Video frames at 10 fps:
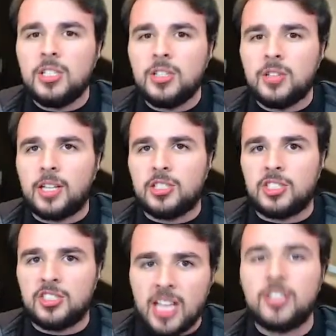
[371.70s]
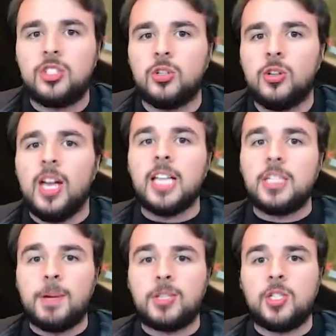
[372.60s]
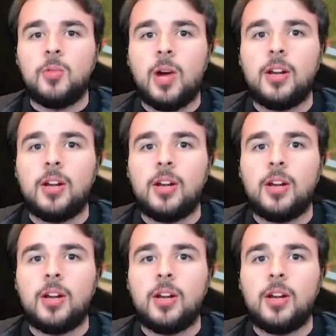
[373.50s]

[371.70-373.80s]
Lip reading: like substantial, especially when,